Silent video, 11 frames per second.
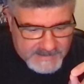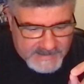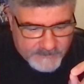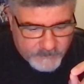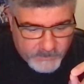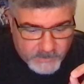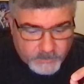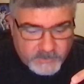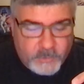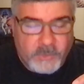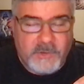If we were
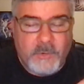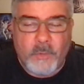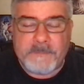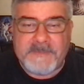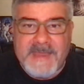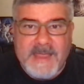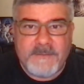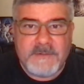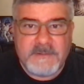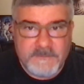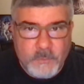going to go up to
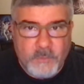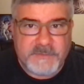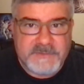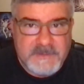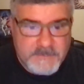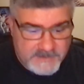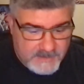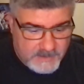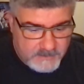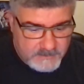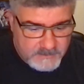heaven, of course he'd be
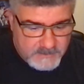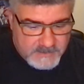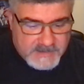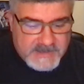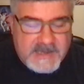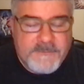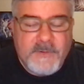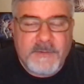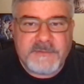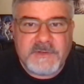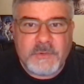there. If I
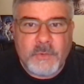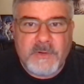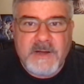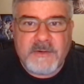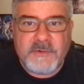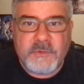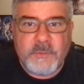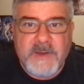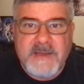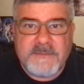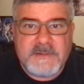was going to go down to the
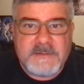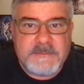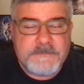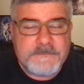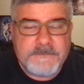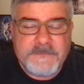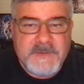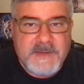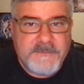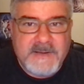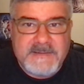grave and
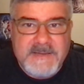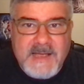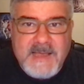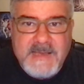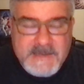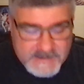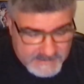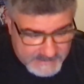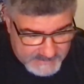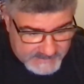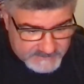if I die,
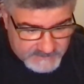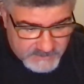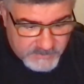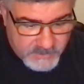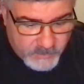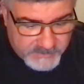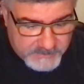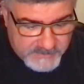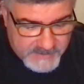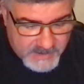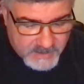he's going to be with
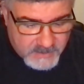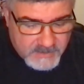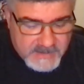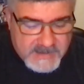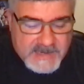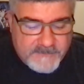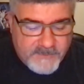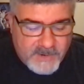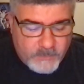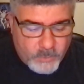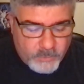me there. If
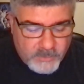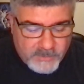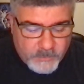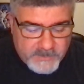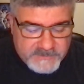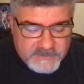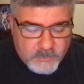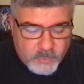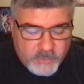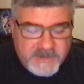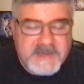I rode on the wings of the
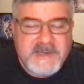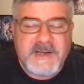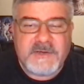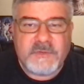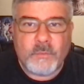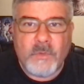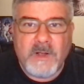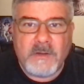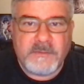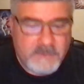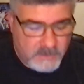morning and I
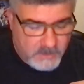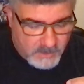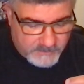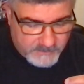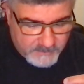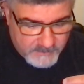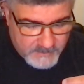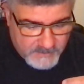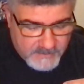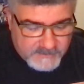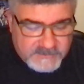dwelled on the
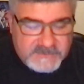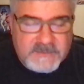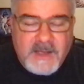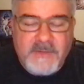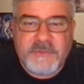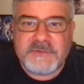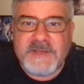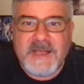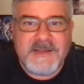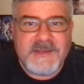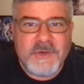other
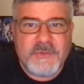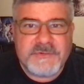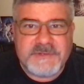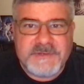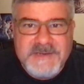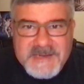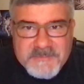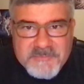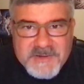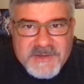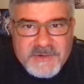side of the ocean, he'd
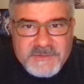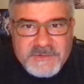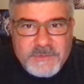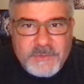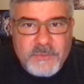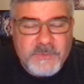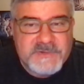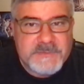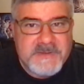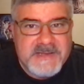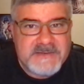be there too,
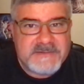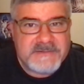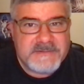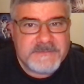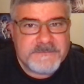which means